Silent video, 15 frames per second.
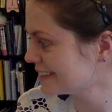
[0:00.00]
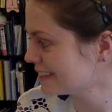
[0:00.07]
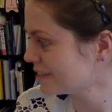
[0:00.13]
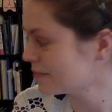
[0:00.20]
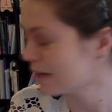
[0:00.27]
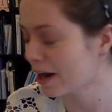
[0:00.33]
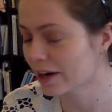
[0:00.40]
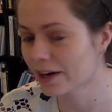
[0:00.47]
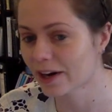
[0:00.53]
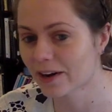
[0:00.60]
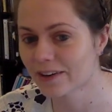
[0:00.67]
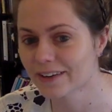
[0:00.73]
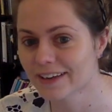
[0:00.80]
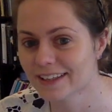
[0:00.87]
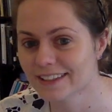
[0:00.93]
in the
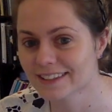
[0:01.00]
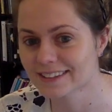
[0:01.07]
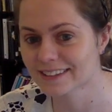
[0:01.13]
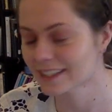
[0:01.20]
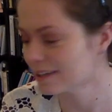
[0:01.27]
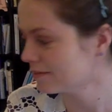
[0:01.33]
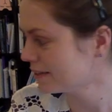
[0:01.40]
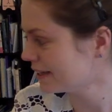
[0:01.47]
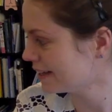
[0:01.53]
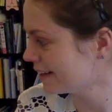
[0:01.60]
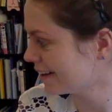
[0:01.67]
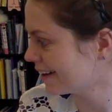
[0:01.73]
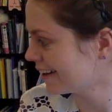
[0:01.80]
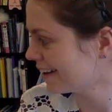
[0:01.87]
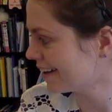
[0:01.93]
background and it doesn't come in
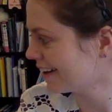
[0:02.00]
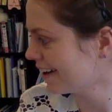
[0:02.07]
here.